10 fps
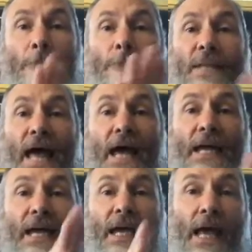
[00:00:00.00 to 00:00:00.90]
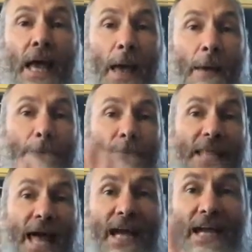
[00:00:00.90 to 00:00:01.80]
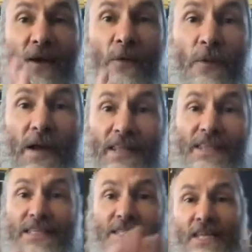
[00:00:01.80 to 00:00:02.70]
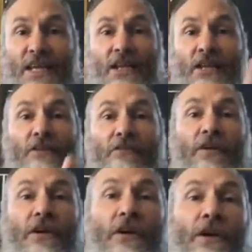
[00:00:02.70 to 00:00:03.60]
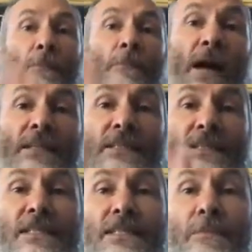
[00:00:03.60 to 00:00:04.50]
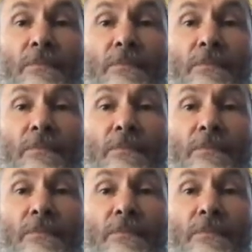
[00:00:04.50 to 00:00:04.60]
black, black, with silver buttons,